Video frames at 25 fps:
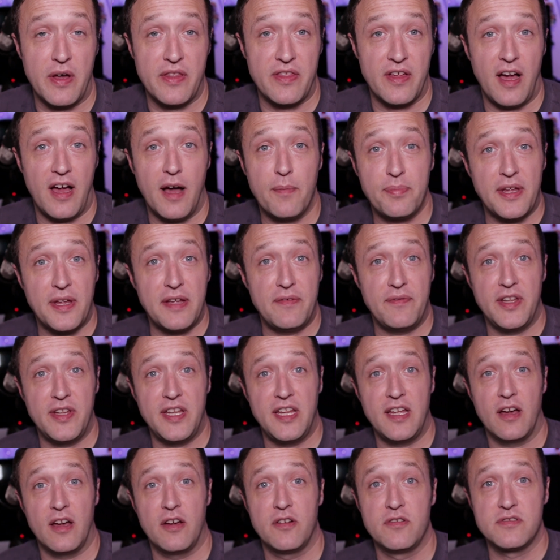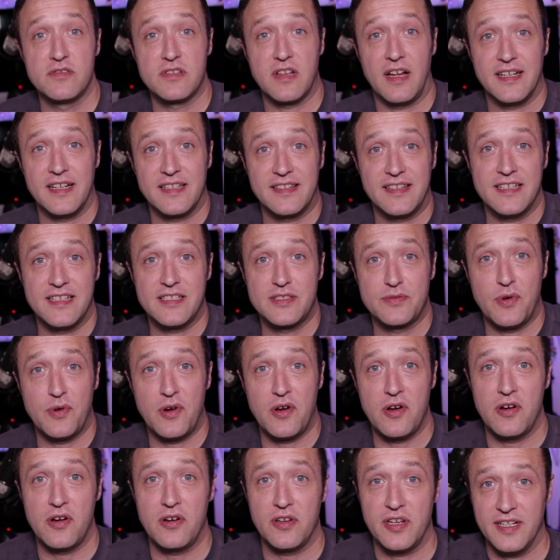other update videos like this
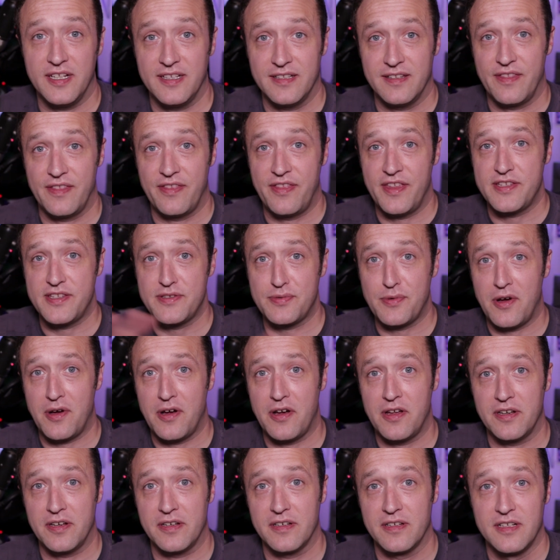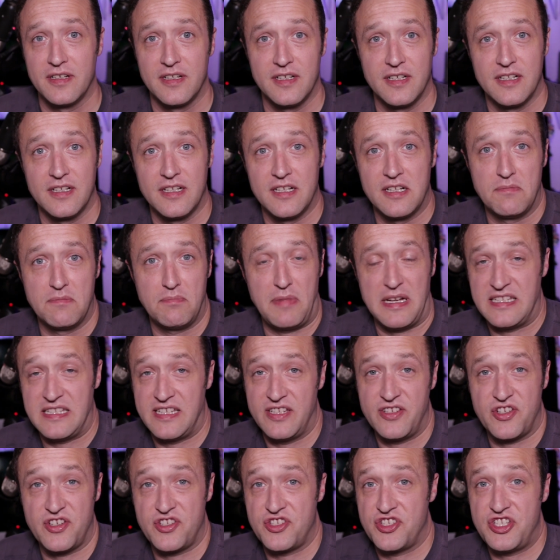one and this one,
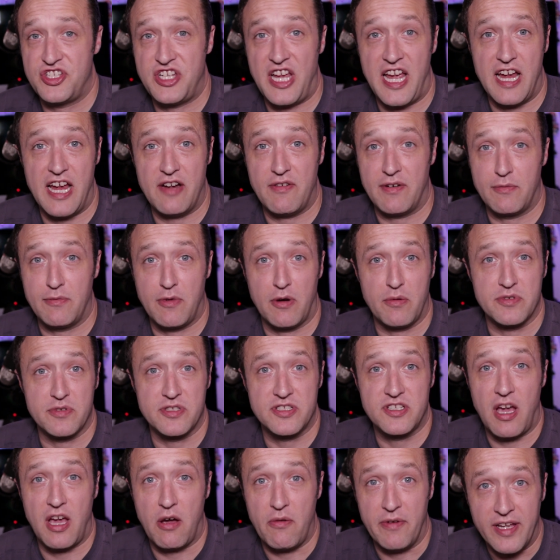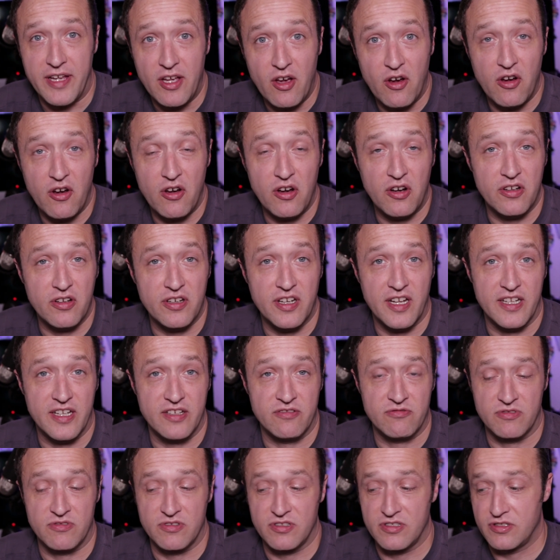basically just sharing what was going on
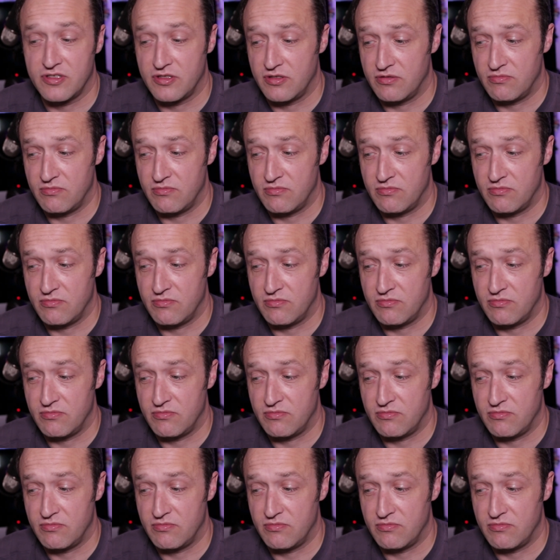and